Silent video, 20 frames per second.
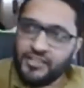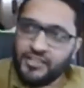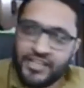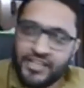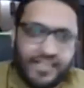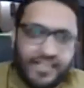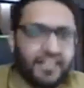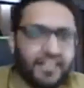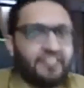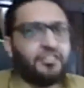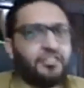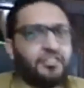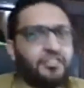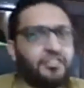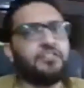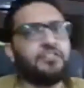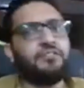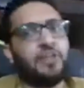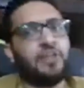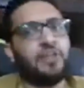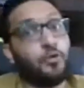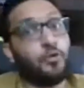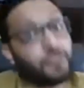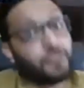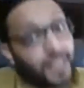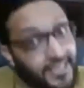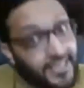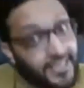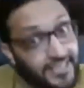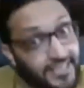taking decisions
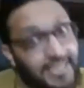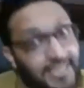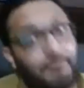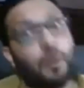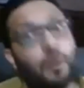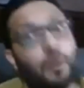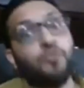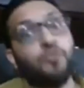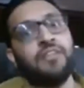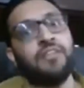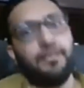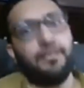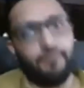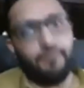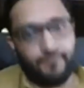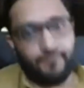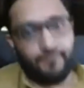without thinking about them